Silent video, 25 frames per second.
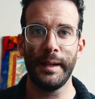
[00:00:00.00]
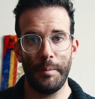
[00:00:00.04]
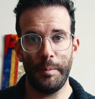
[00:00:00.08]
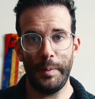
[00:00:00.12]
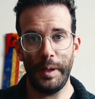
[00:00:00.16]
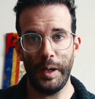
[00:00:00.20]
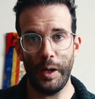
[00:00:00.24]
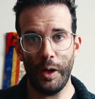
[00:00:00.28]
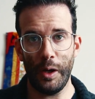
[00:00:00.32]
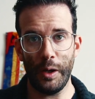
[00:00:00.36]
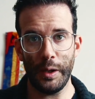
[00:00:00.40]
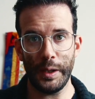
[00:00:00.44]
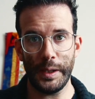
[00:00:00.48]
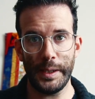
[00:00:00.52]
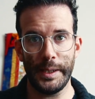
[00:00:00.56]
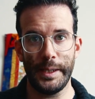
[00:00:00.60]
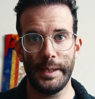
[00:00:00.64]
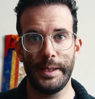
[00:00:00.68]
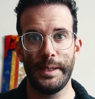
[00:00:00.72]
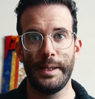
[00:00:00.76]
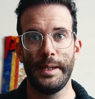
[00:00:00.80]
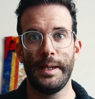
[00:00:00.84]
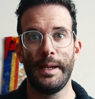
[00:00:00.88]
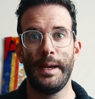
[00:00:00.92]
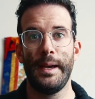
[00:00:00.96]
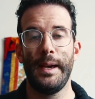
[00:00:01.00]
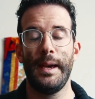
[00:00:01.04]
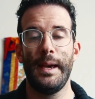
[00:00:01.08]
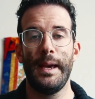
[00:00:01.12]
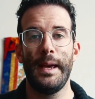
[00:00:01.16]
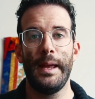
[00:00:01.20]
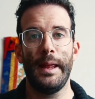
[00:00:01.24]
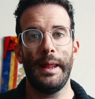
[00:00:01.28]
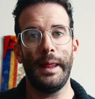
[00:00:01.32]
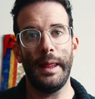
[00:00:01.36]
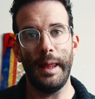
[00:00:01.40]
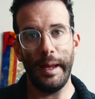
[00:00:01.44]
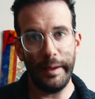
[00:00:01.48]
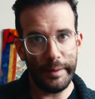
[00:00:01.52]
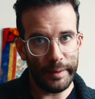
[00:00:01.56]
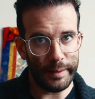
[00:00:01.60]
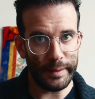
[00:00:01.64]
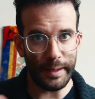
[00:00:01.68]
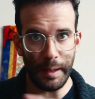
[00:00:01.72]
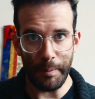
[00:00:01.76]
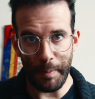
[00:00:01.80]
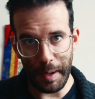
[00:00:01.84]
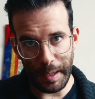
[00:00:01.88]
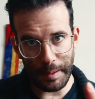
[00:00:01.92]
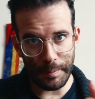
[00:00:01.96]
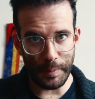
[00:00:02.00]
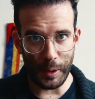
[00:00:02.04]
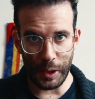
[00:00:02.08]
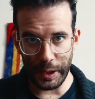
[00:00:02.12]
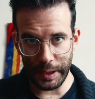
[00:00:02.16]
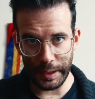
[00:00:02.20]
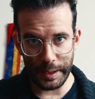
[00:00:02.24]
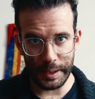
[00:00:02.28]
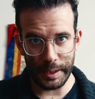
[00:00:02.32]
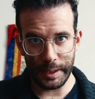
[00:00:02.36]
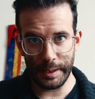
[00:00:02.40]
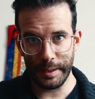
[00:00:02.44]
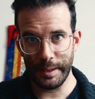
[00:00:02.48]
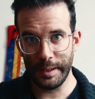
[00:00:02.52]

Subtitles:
Because this is the main point.